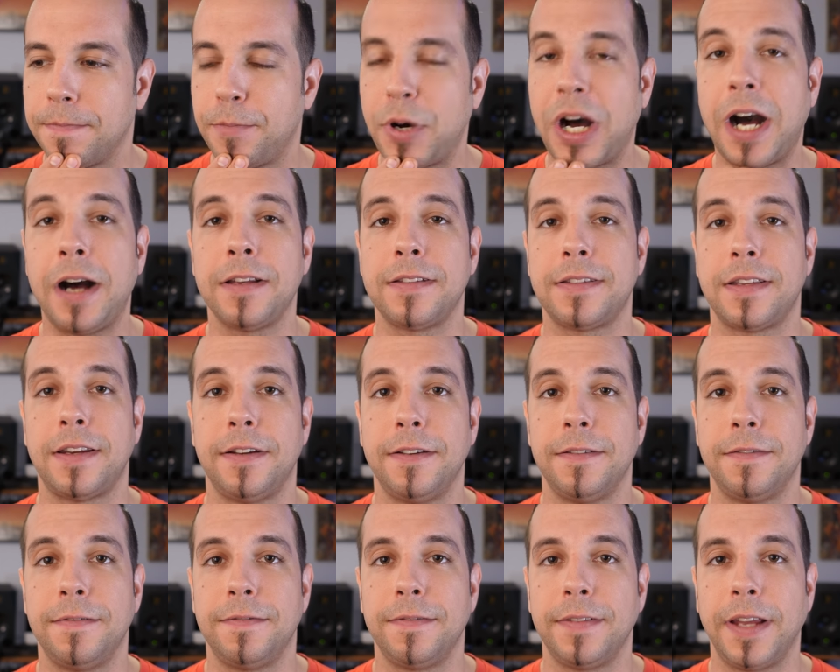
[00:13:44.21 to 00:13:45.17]

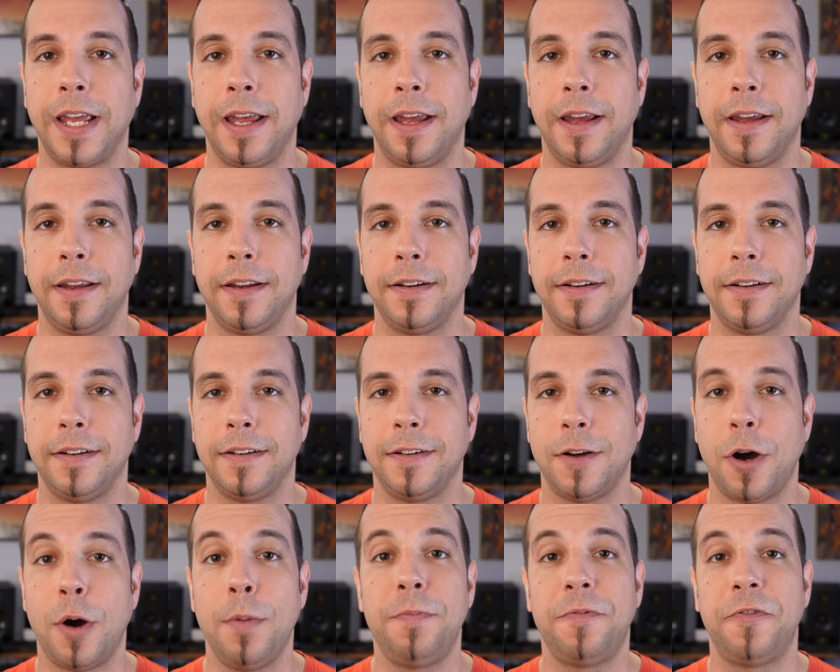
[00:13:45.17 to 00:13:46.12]
positive and
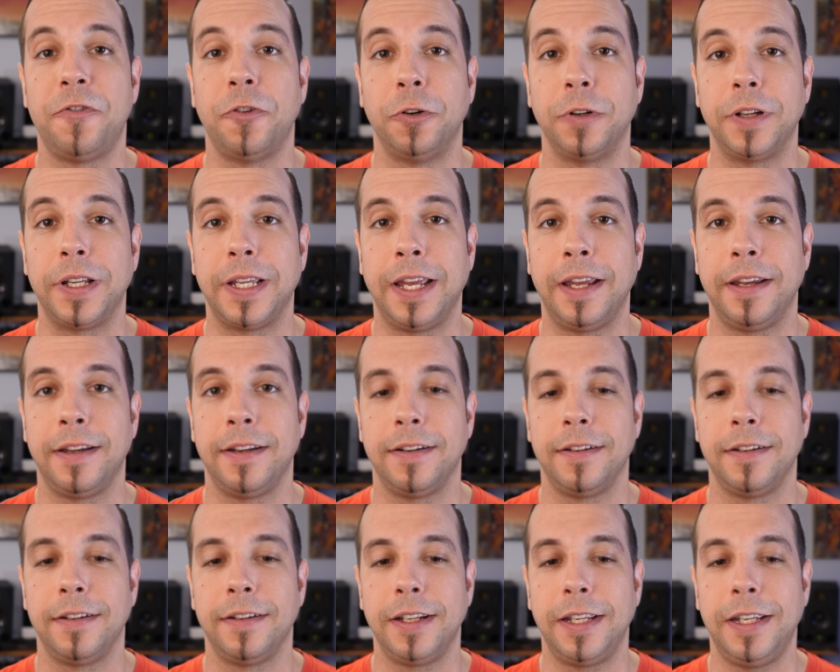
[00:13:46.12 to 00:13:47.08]
hopeful,
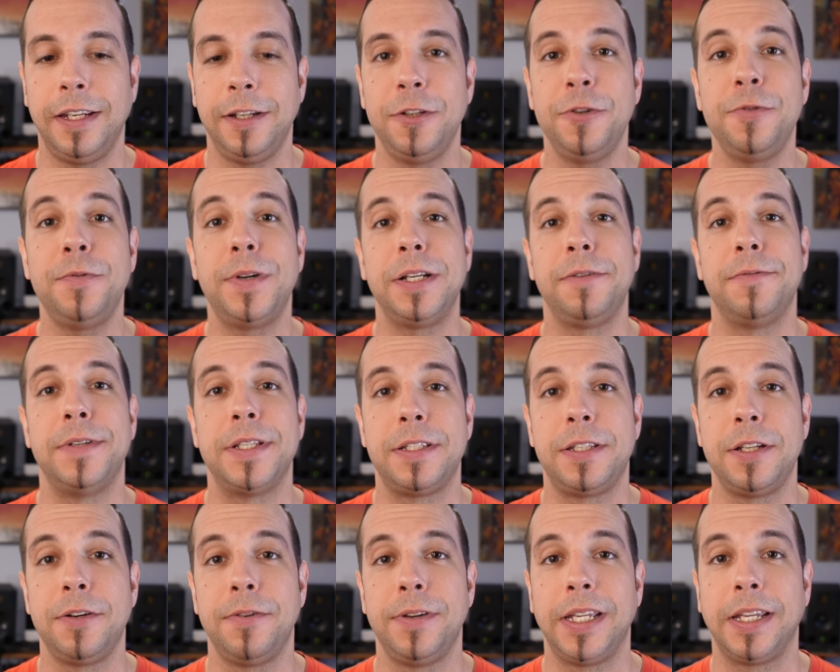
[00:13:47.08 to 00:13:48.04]
and he knew what he was
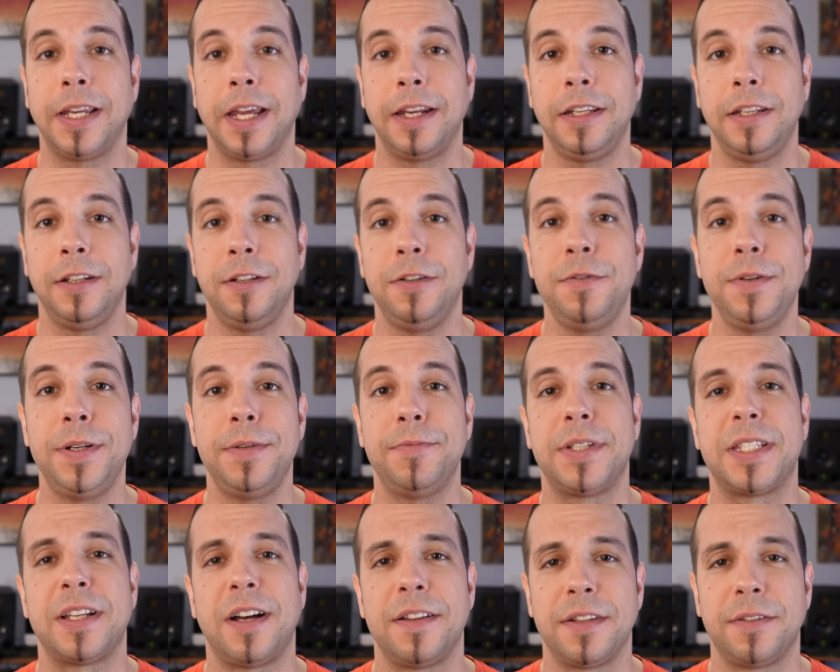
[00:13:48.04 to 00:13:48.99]
doing and he knew he
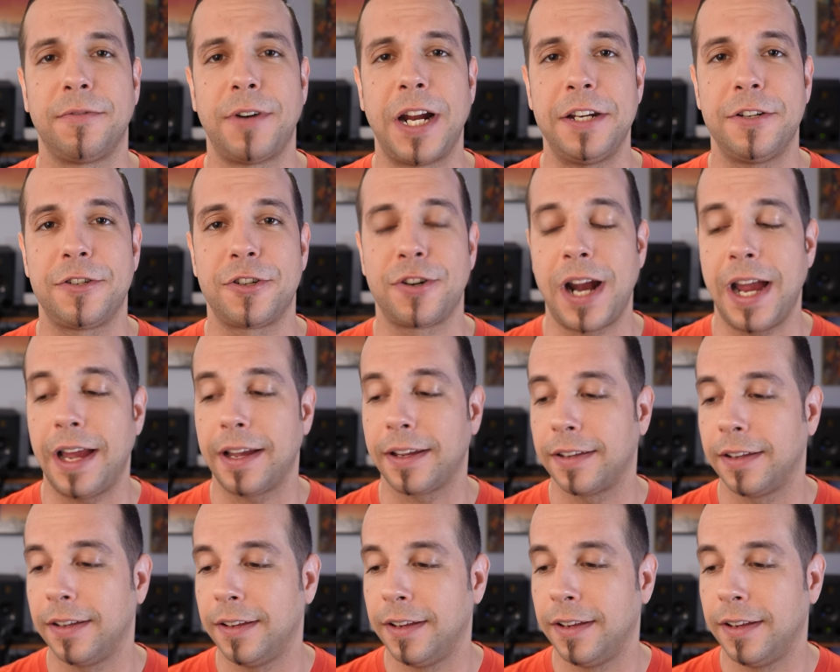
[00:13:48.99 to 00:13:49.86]
was on the right track.